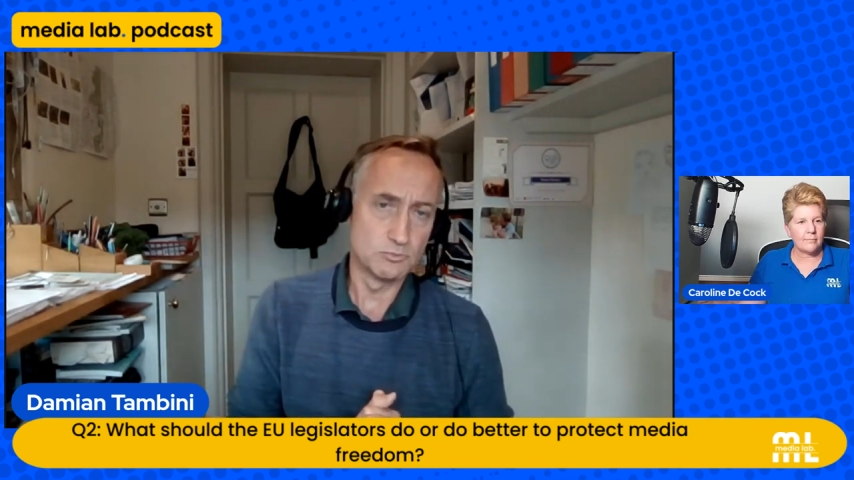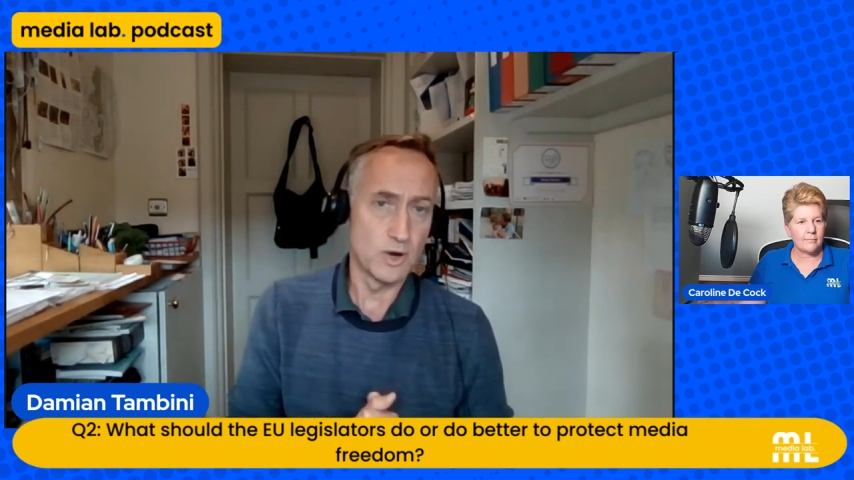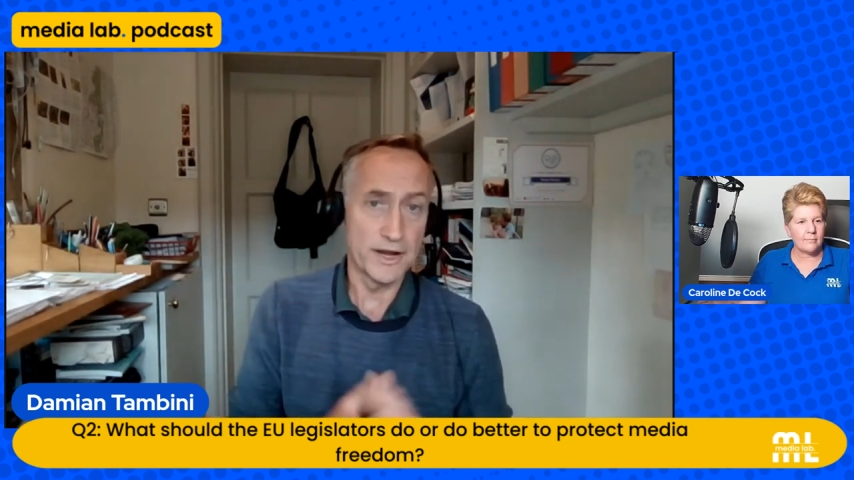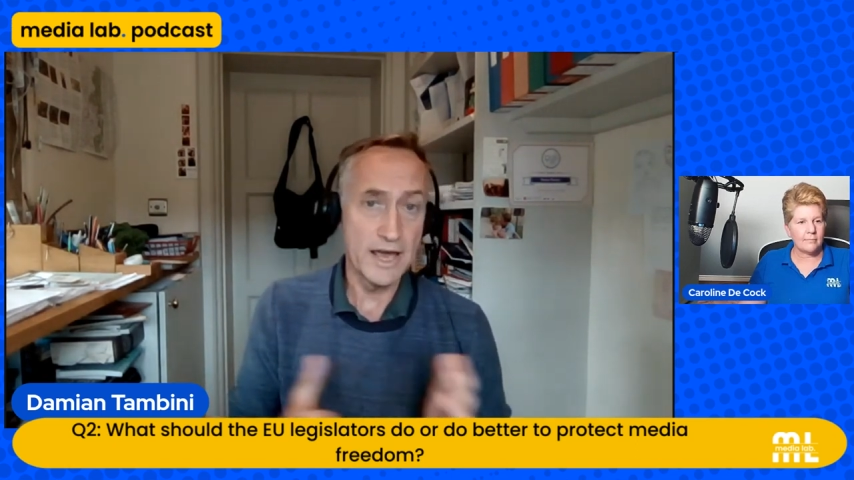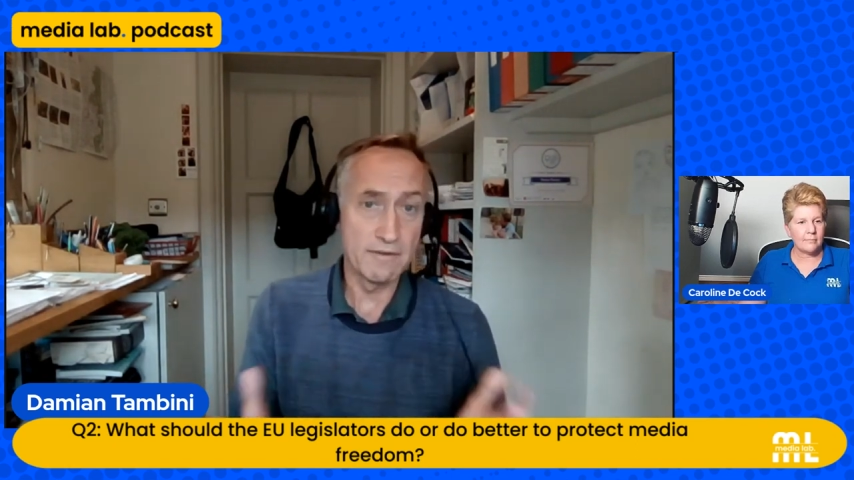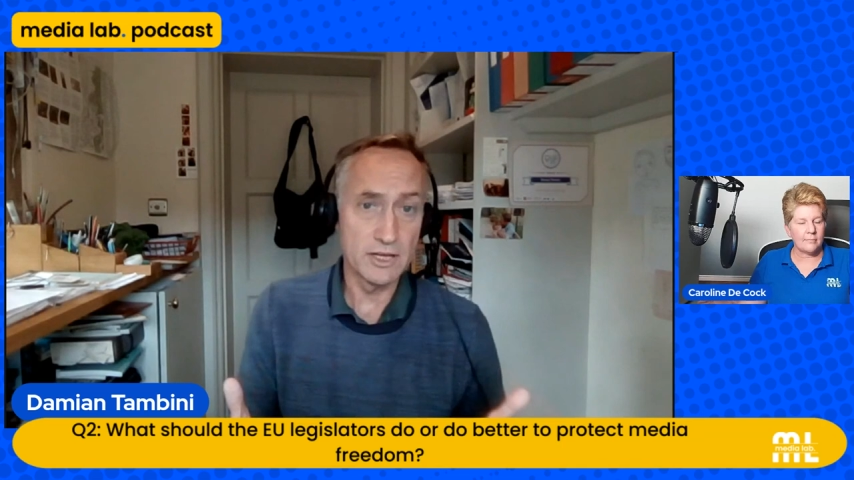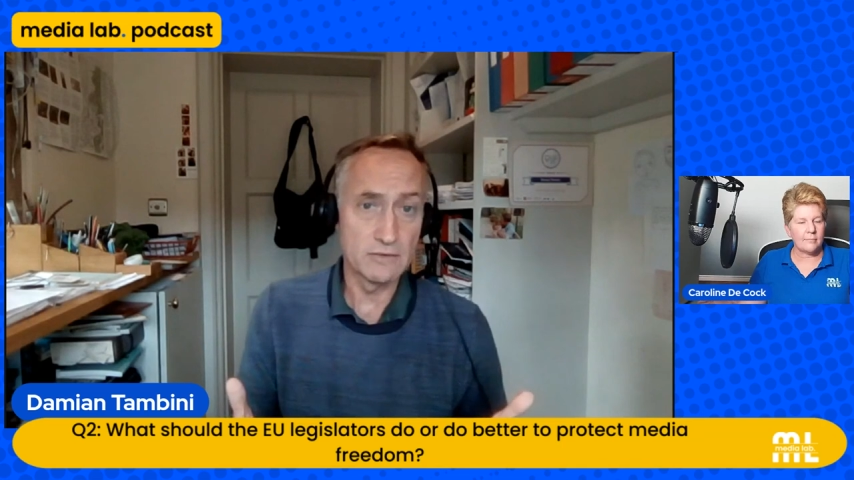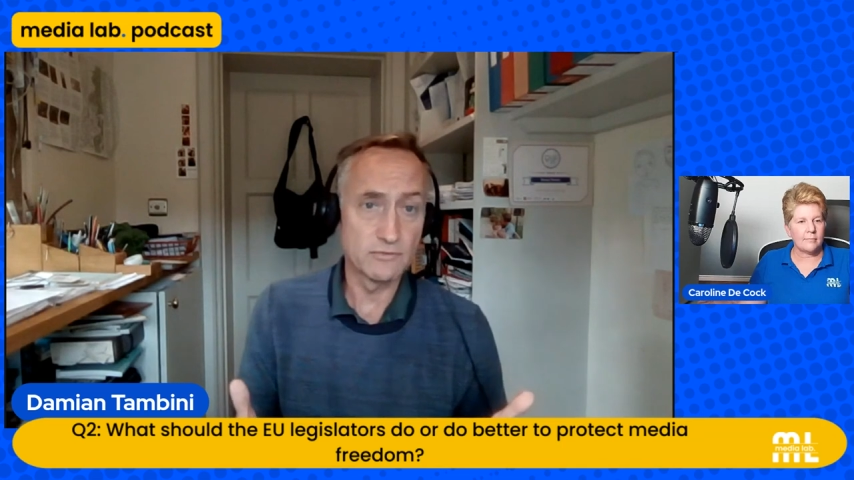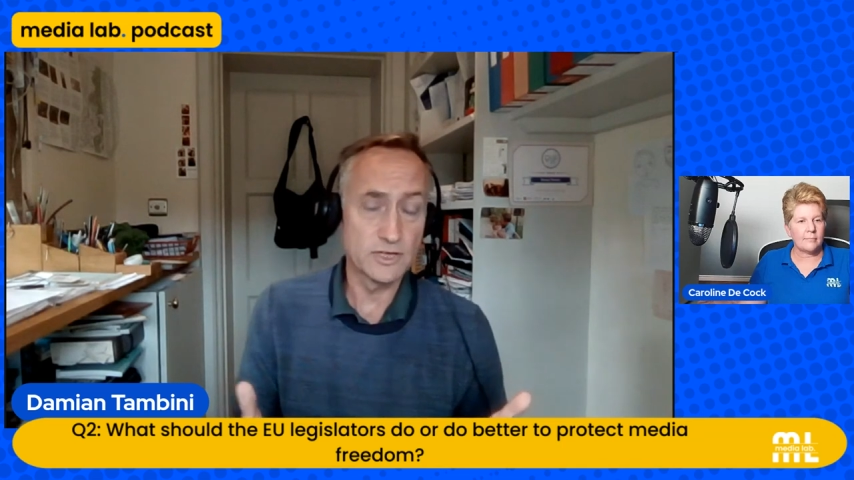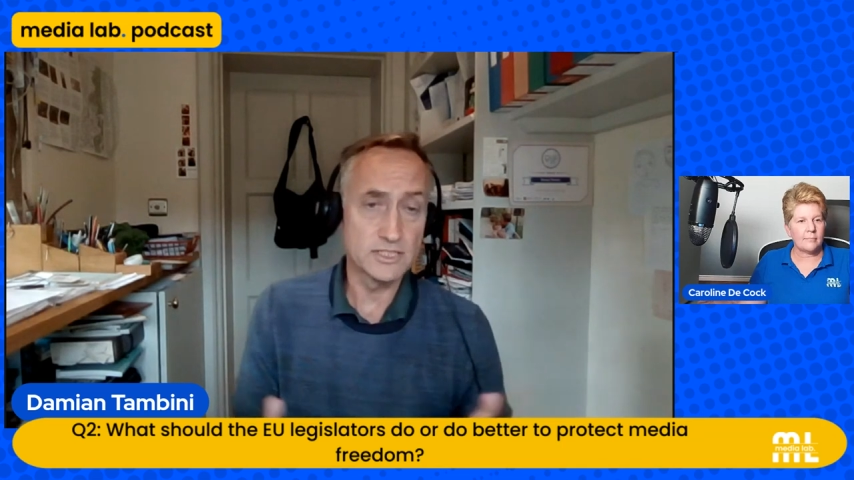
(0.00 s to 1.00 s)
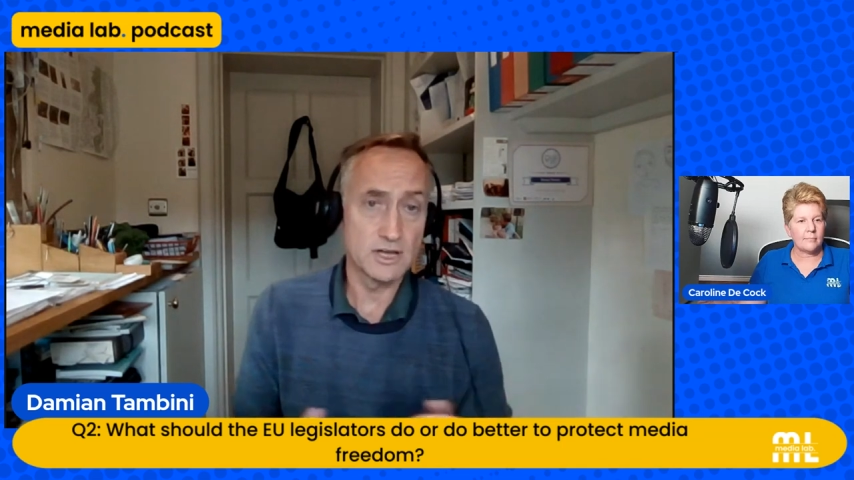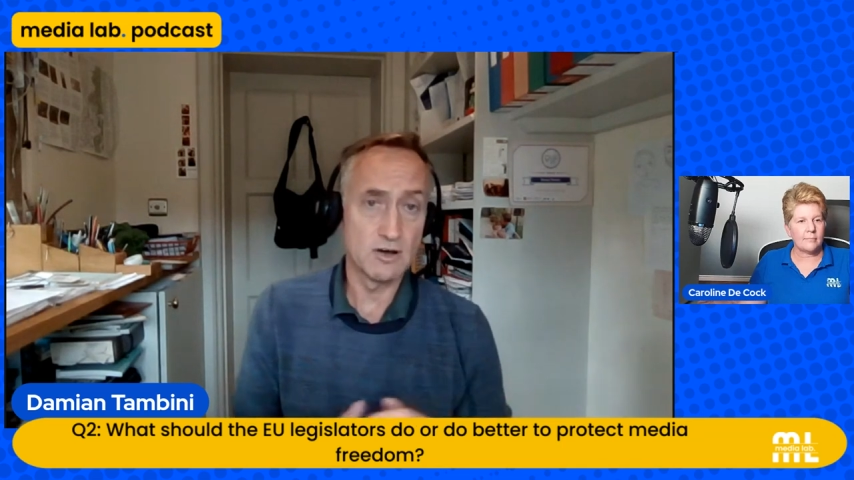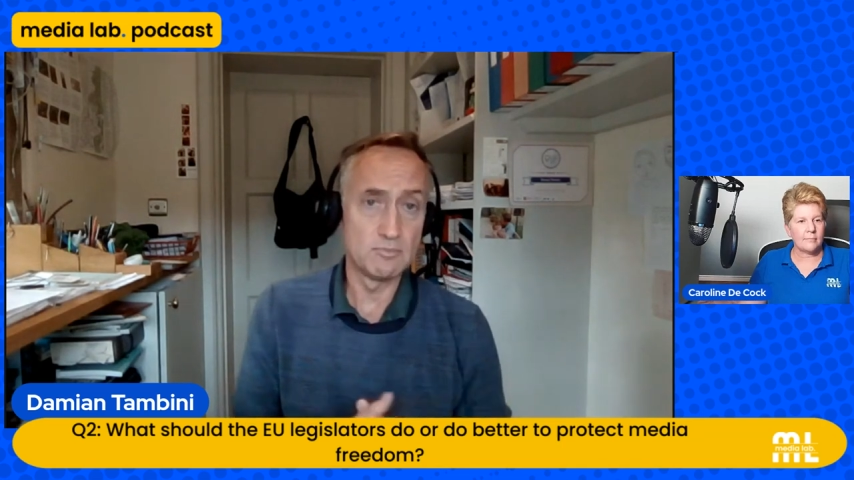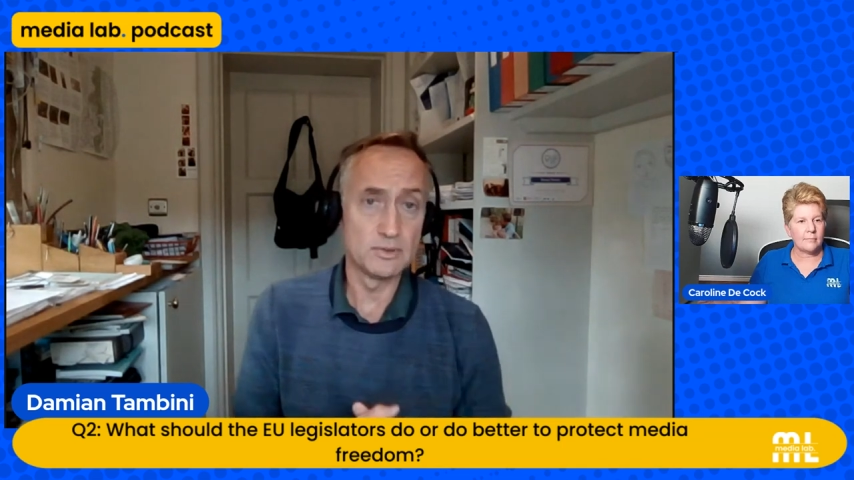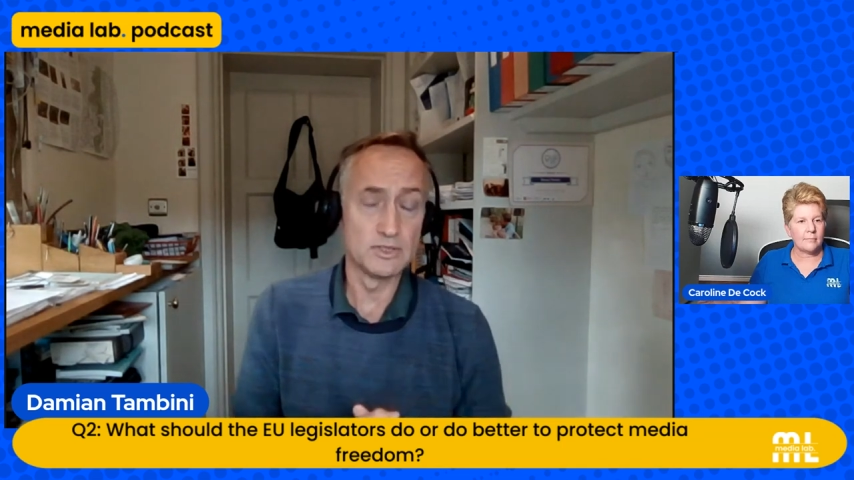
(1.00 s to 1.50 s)
And one area, for
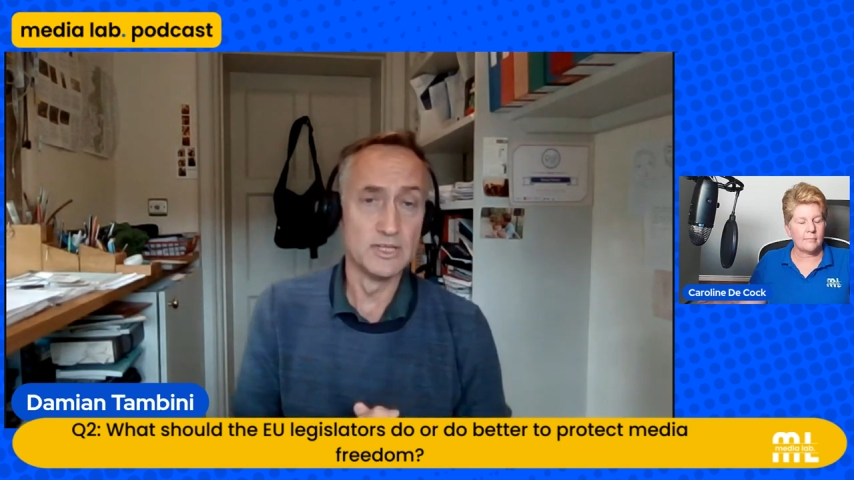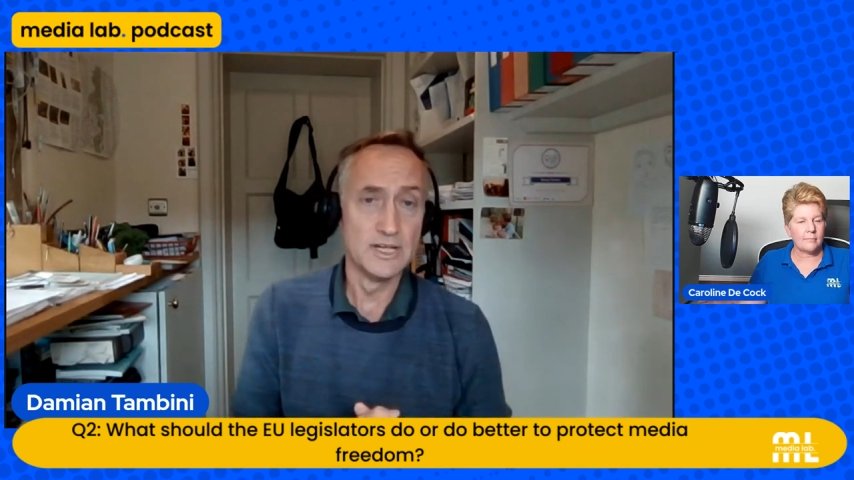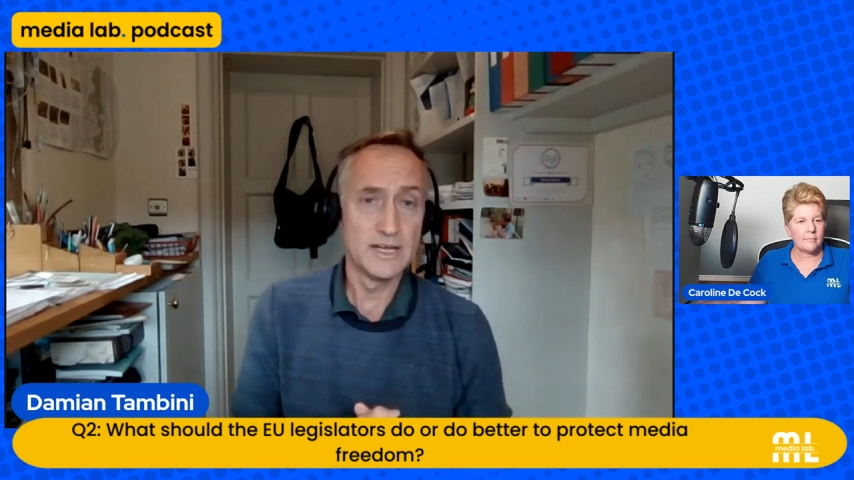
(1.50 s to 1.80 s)
example,